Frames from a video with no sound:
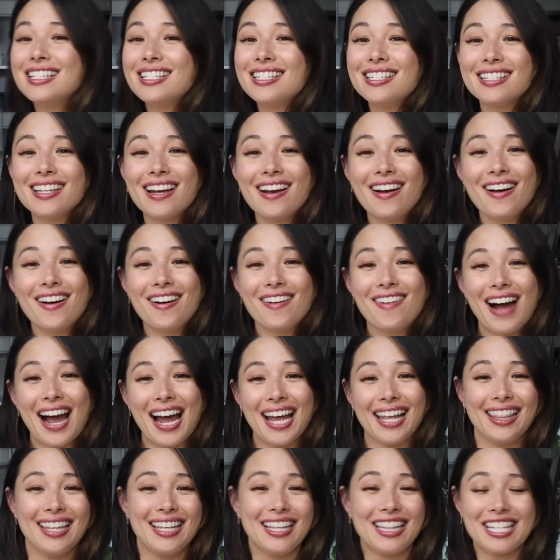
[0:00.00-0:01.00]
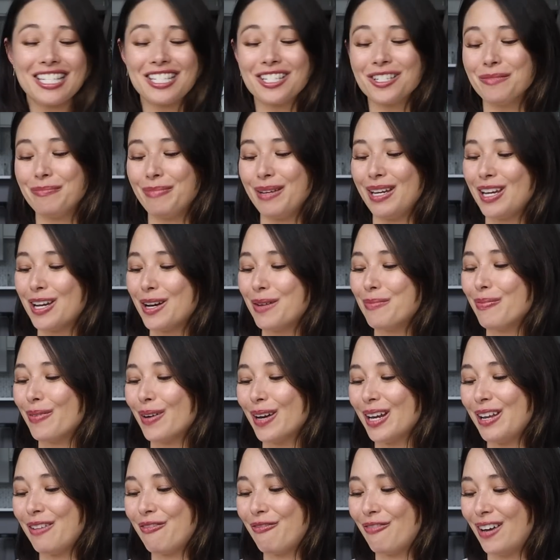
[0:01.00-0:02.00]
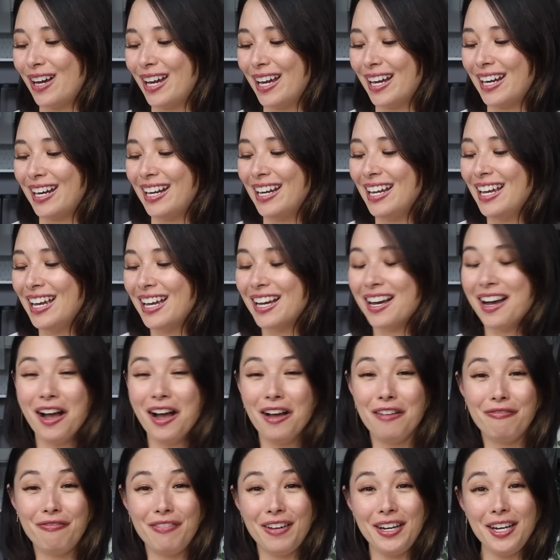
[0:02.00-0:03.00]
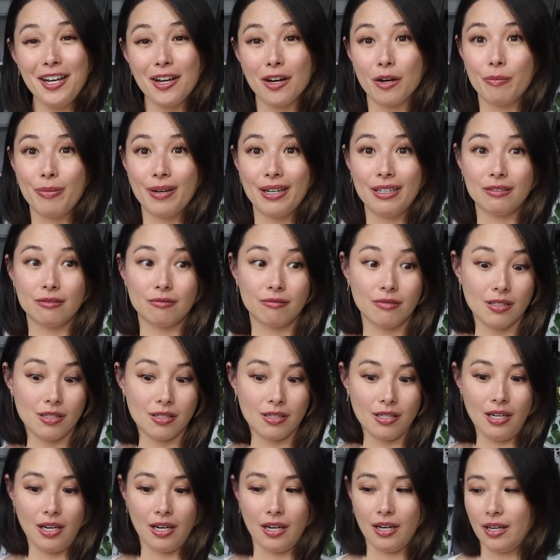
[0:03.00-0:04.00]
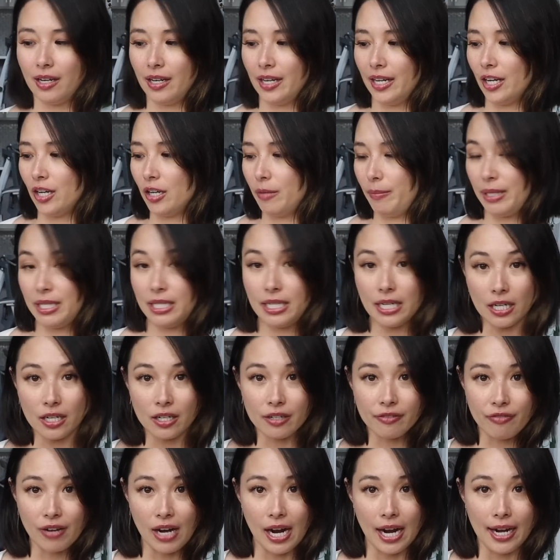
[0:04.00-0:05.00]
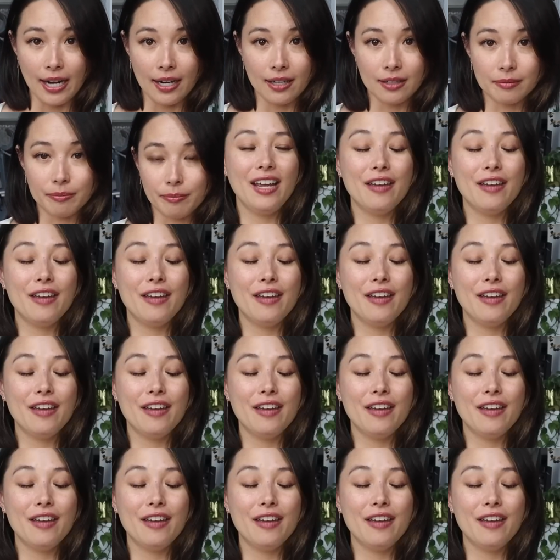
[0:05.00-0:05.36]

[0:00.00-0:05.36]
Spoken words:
So I think this will be a pretty fun video, but we'll see. It could be terrifying.